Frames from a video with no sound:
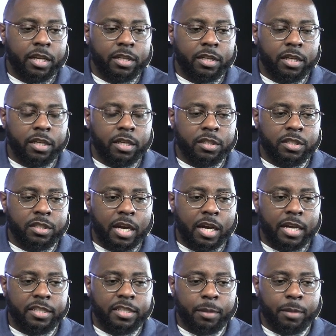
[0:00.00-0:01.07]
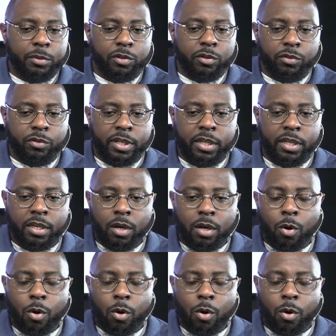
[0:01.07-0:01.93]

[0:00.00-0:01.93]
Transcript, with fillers: in in John chapter three,